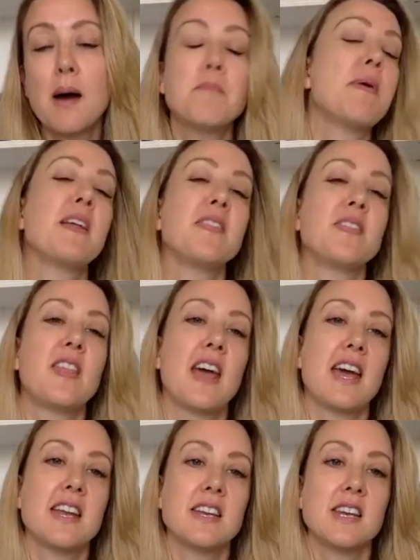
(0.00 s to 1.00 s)
But
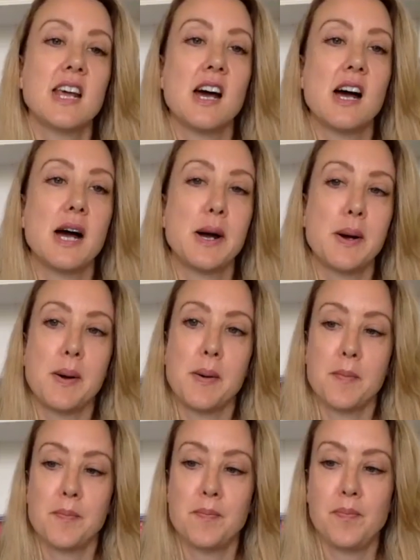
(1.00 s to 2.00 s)
then
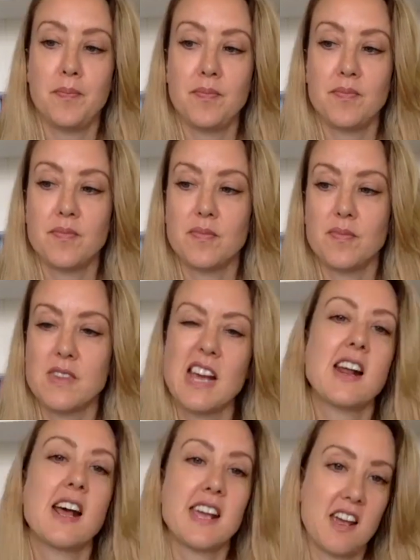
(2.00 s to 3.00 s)

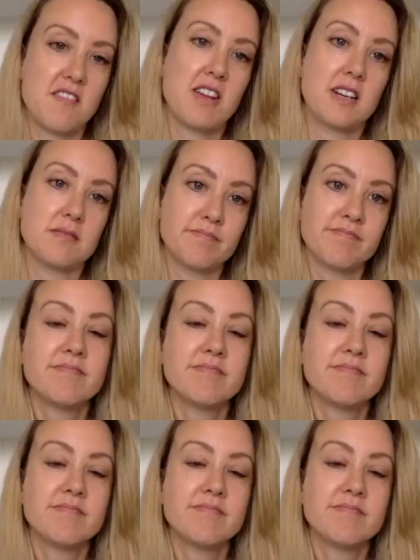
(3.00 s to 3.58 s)
I gave in.